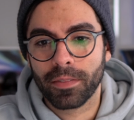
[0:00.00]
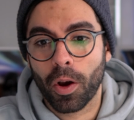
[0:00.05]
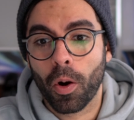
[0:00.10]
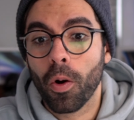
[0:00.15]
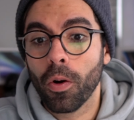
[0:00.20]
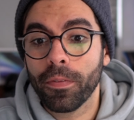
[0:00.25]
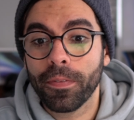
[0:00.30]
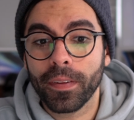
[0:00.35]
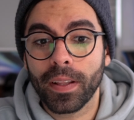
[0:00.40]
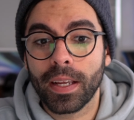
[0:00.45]

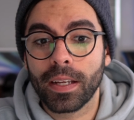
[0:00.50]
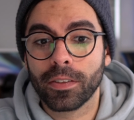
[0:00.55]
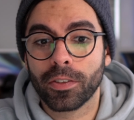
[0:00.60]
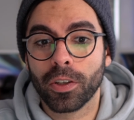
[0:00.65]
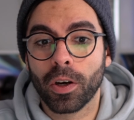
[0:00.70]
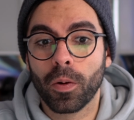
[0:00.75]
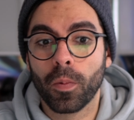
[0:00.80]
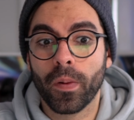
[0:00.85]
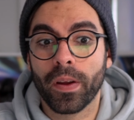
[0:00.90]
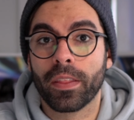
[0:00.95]
hopefully in
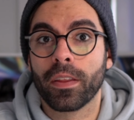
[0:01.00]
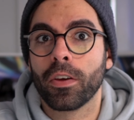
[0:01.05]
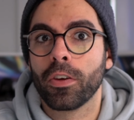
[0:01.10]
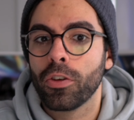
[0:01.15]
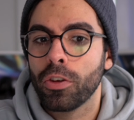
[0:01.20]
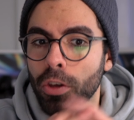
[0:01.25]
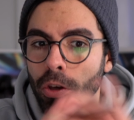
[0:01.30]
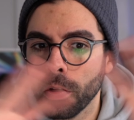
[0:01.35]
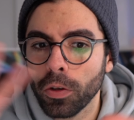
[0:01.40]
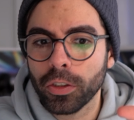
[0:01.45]
tow with
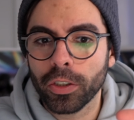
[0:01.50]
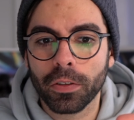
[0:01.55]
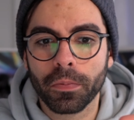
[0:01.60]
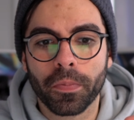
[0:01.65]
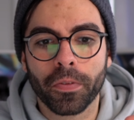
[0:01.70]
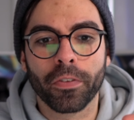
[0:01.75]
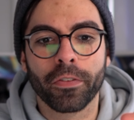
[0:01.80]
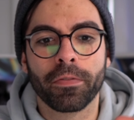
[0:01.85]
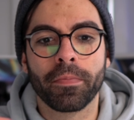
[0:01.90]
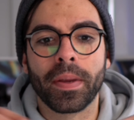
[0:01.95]
huge
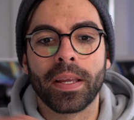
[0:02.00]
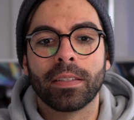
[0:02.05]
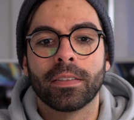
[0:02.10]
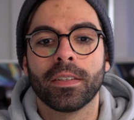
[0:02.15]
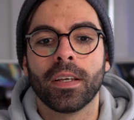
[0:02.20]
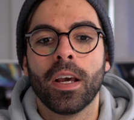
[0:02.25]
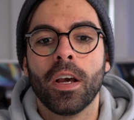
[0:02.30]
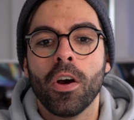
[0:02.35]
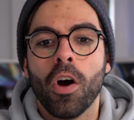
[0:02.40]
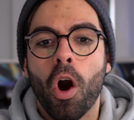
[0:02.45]
improvements
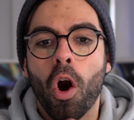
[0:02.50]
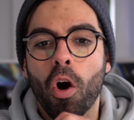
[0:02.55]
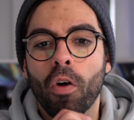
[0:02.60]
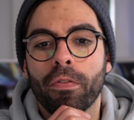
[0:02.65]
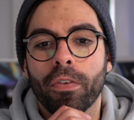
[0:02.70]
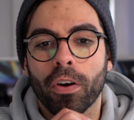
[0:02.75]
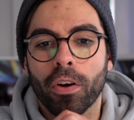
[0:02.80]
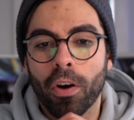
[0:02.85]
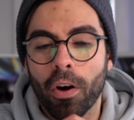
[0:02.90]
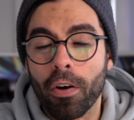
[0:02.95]

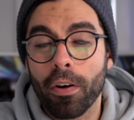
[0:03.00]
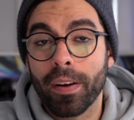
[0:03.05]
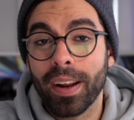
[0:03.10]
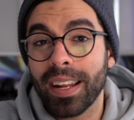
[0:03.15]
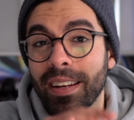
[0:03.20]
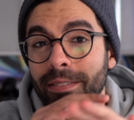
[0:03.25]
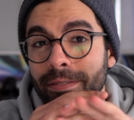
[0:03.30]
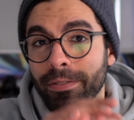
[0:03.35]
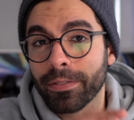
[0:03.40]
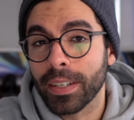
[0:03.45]
over current
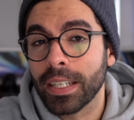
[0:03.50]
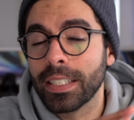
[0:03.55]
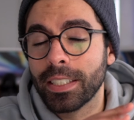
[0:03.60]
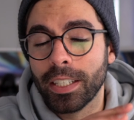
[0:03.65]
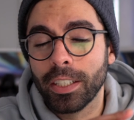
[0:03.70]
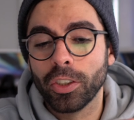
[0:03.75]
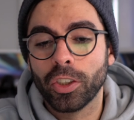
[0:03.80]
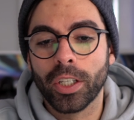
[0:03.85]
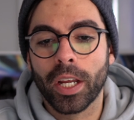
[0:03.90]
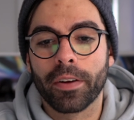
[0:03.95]
and
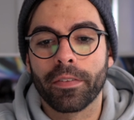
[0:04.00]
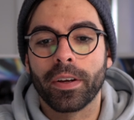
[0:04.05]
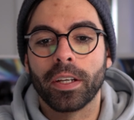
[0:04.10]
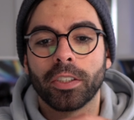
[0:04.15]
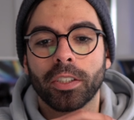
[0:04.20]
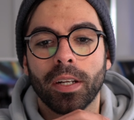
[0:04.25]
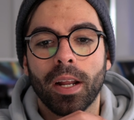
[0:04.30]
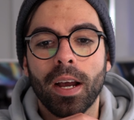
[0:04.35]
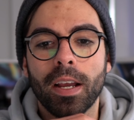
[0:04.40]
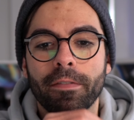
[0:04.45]
recent
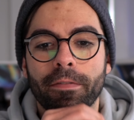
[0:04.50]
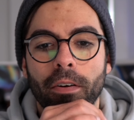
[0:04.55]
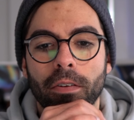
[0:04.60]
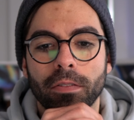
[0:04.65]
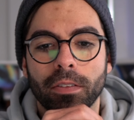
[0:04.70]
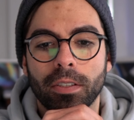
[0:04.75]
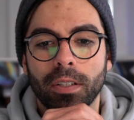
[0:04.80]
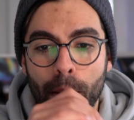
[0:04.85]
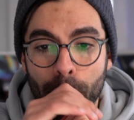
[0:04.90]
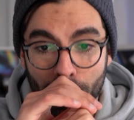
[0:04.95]
generation
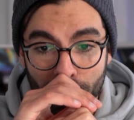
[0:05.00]
iPhones.